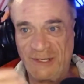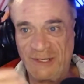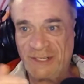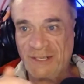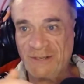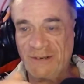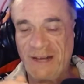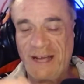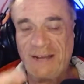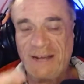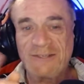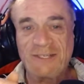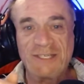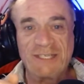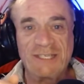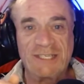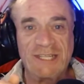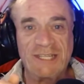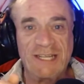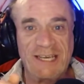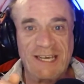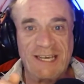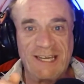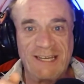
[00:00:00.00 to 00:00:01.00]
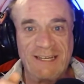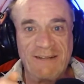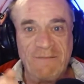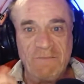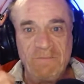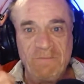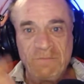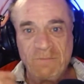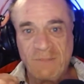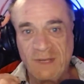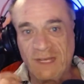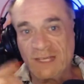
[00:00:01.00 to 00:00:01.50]
So now she's thinking,
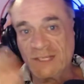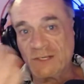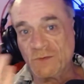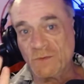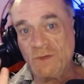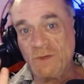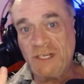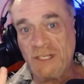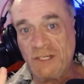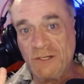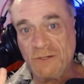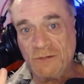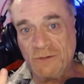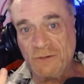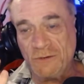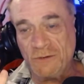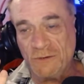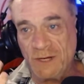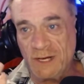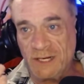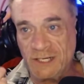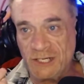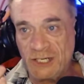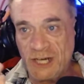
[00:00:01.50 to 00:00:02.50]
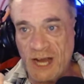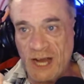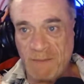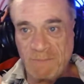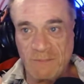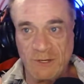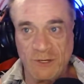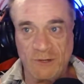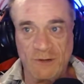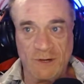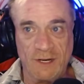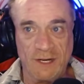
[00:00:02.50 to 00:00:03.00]
because we do a
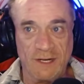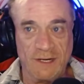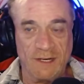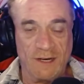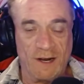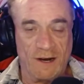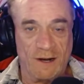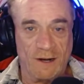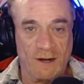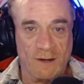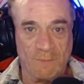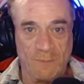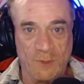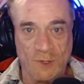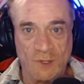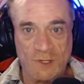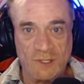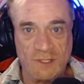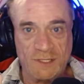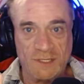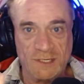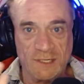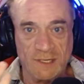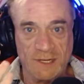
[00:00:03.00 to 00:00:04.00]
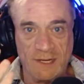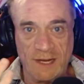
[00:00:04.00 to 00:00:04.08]
chapter in our books